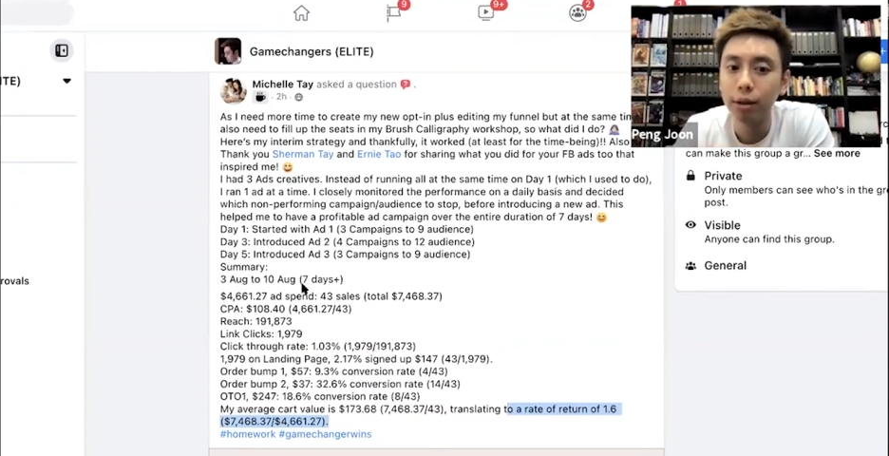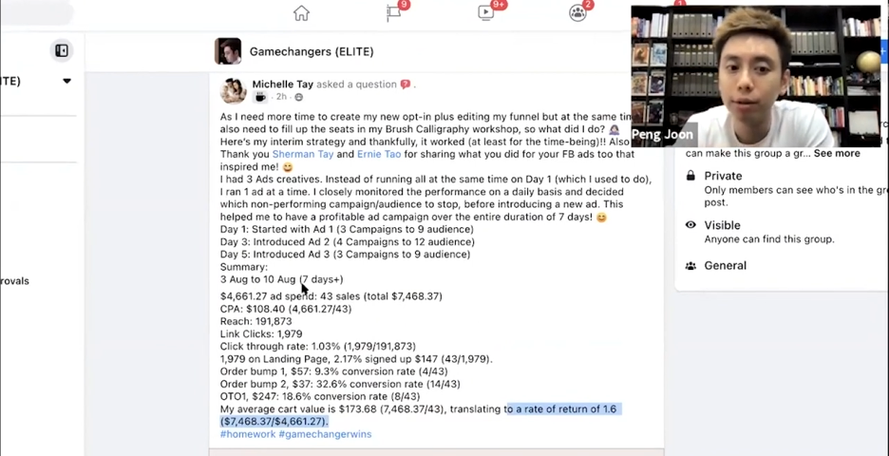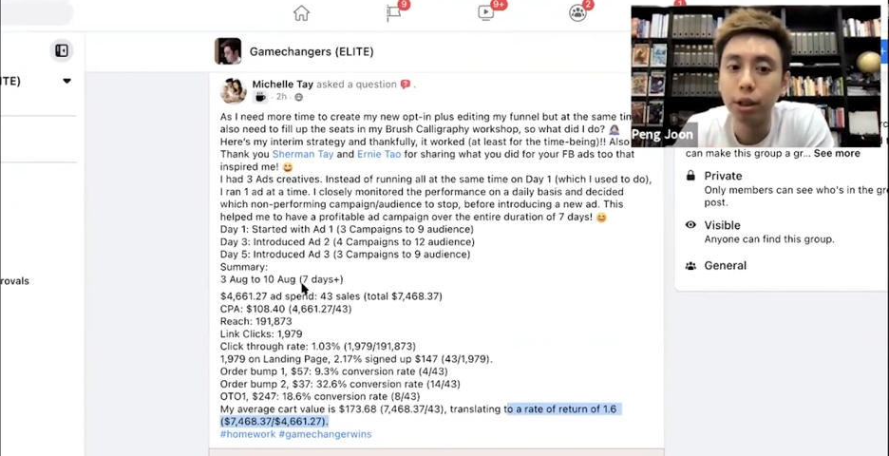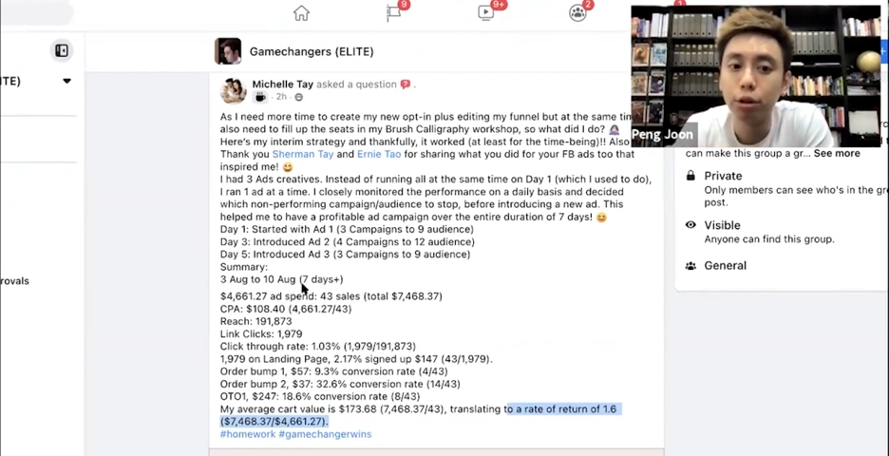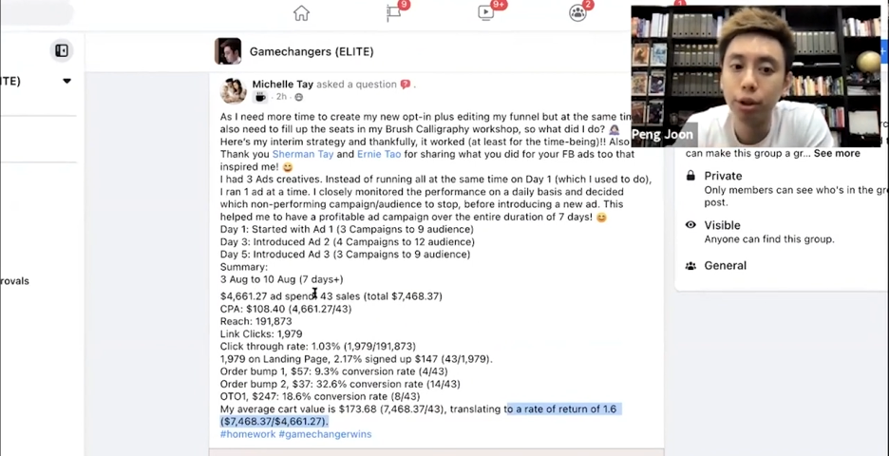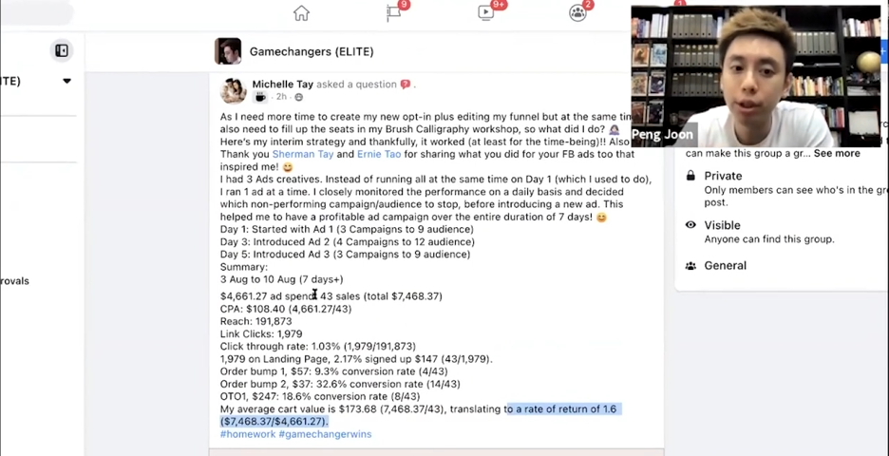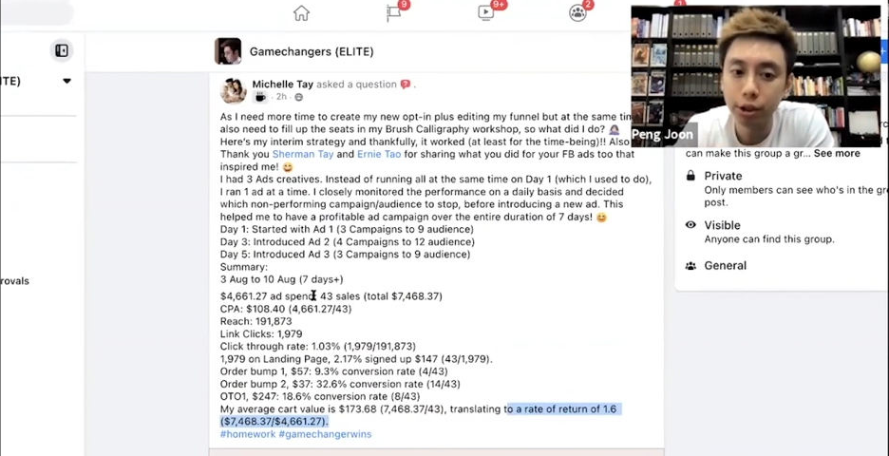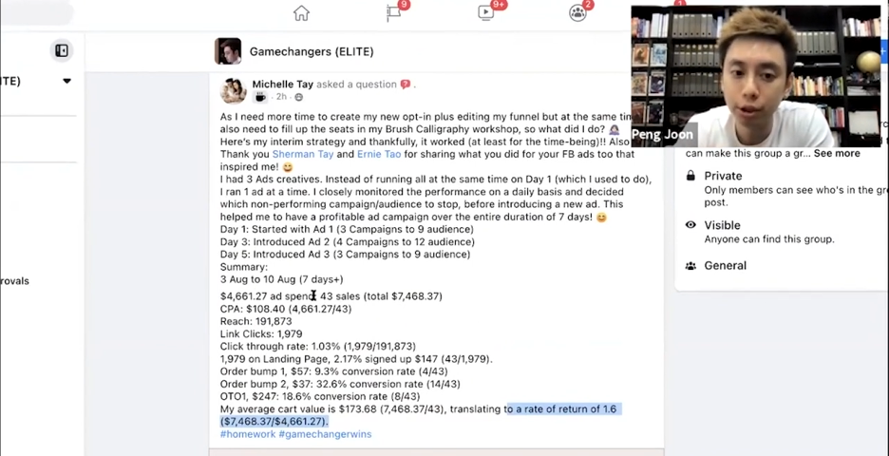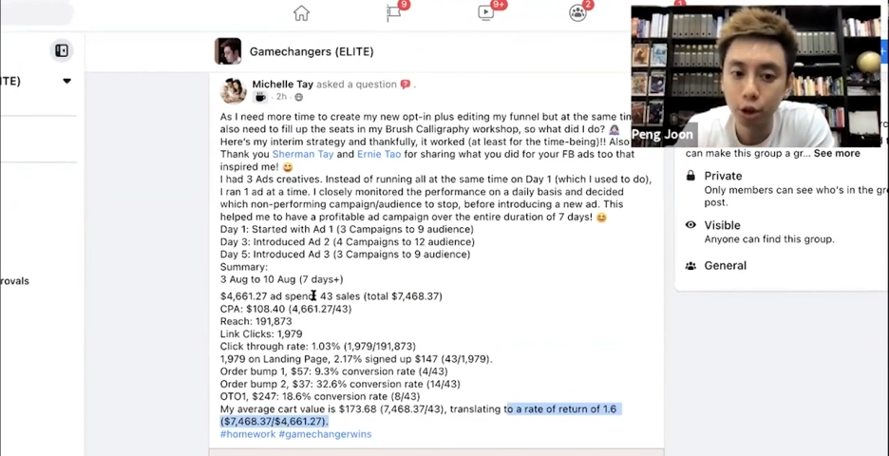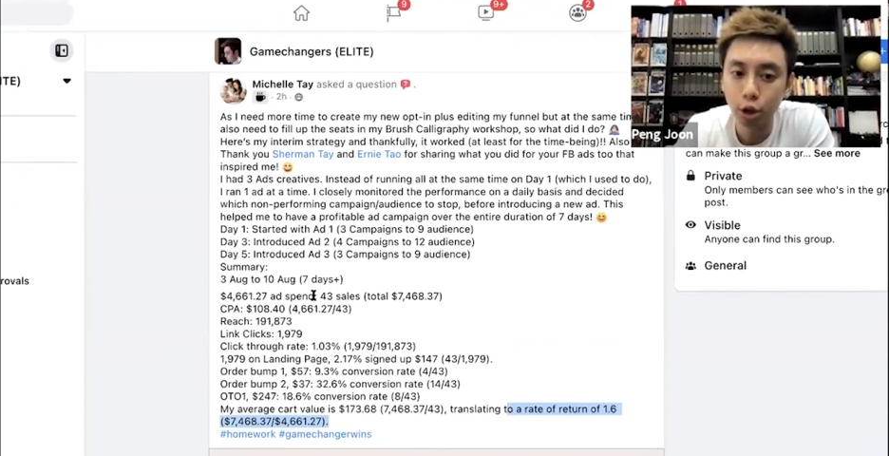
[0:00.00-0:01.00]

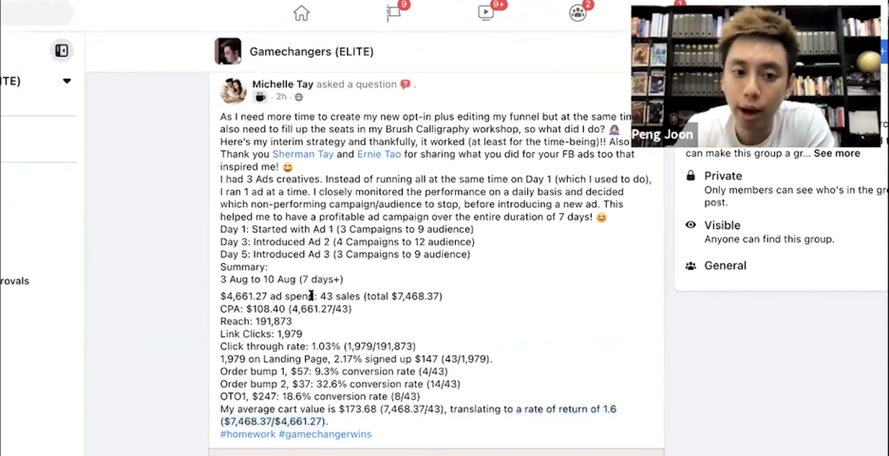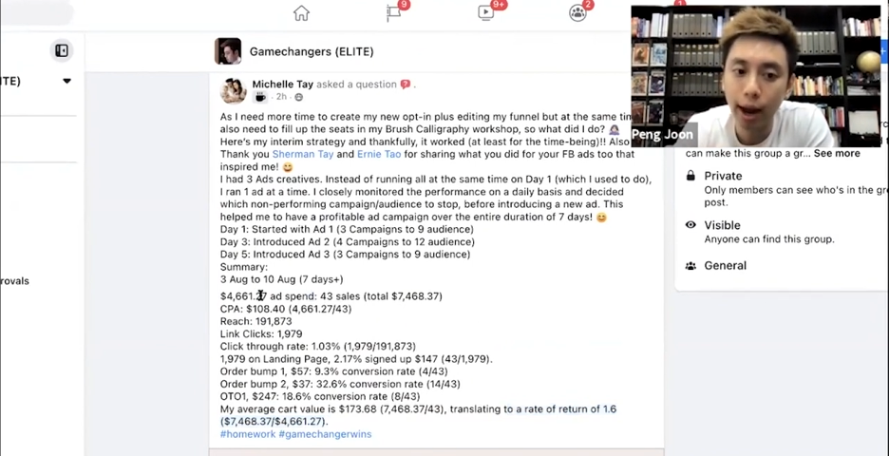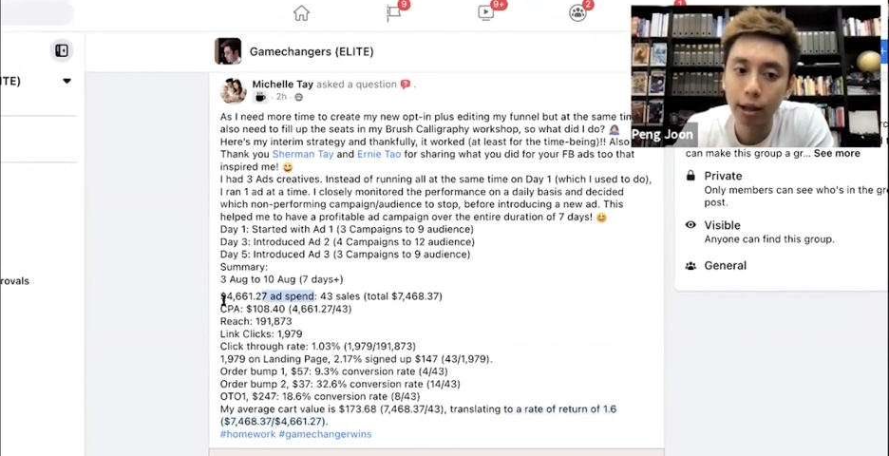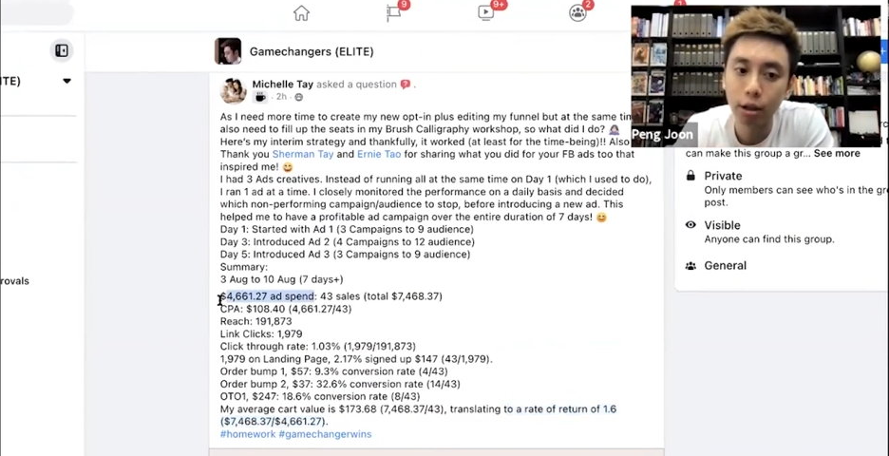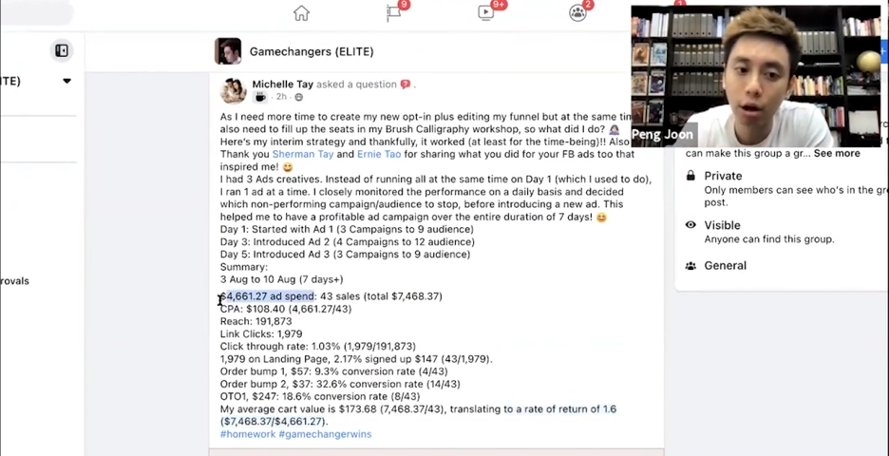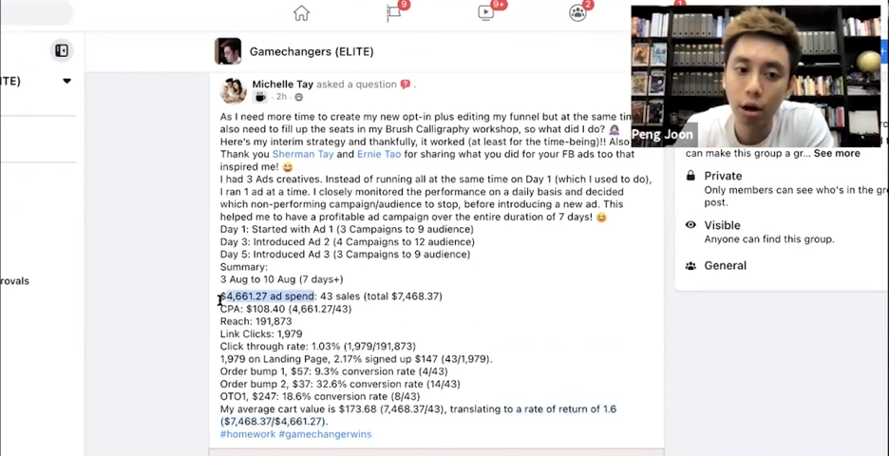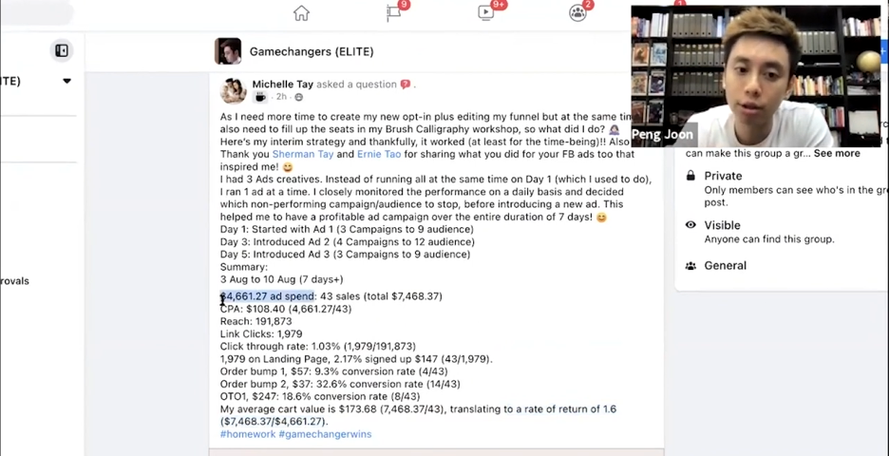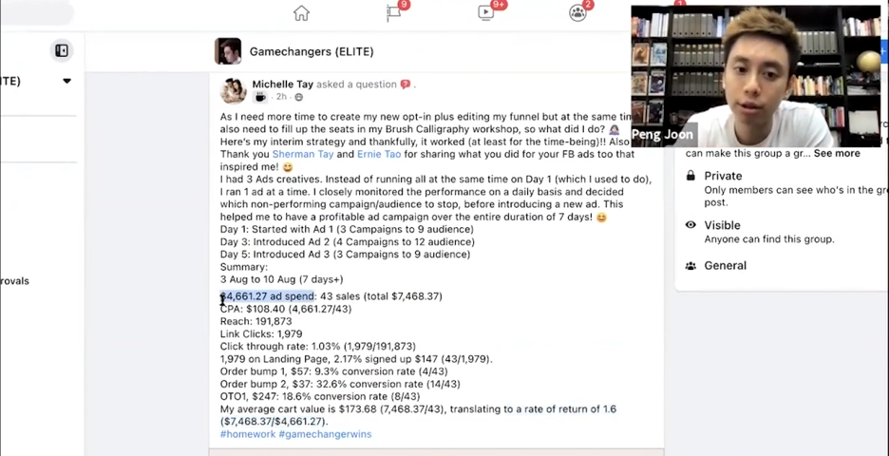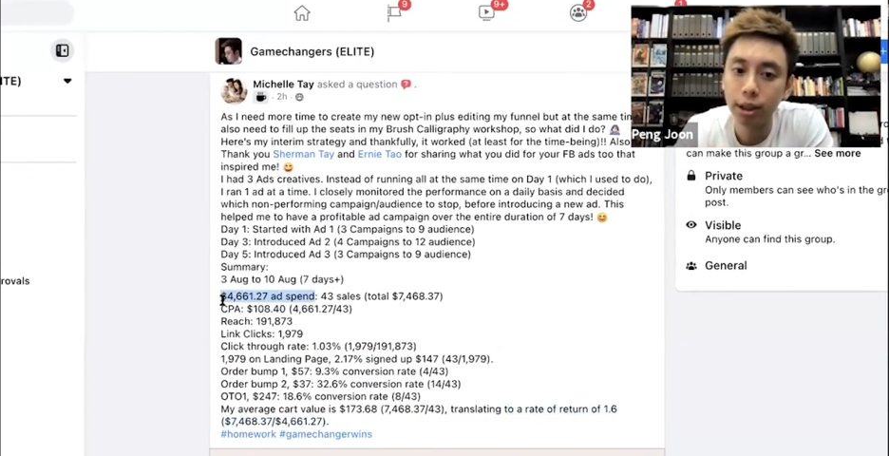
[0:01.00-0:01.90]
decrease your ad cost